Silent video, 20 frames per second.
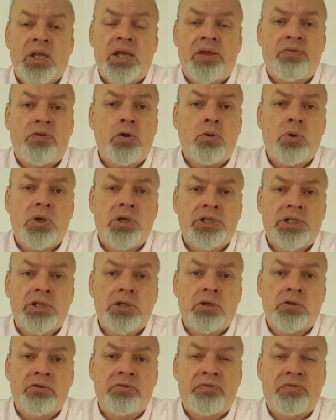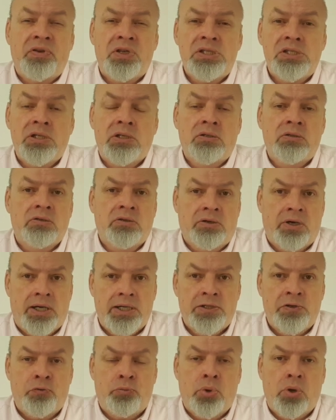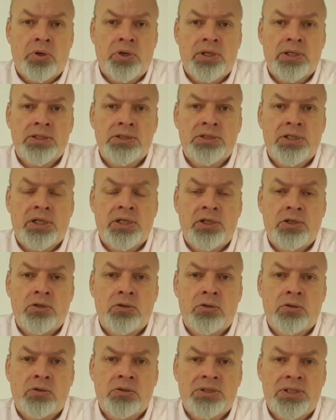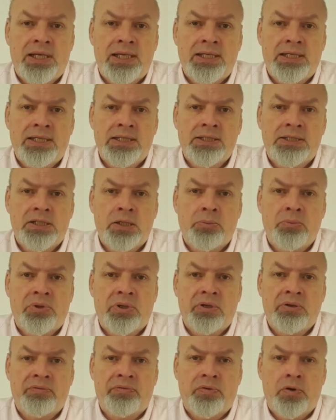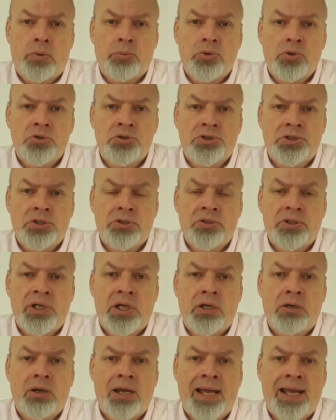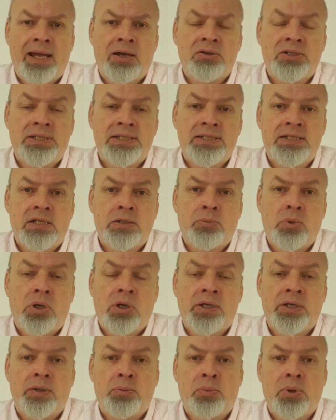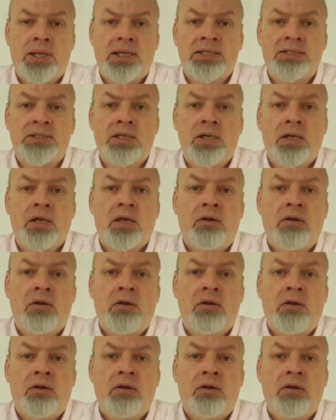If you're working on physical creative products and you're taking something from your studio out into the marketplace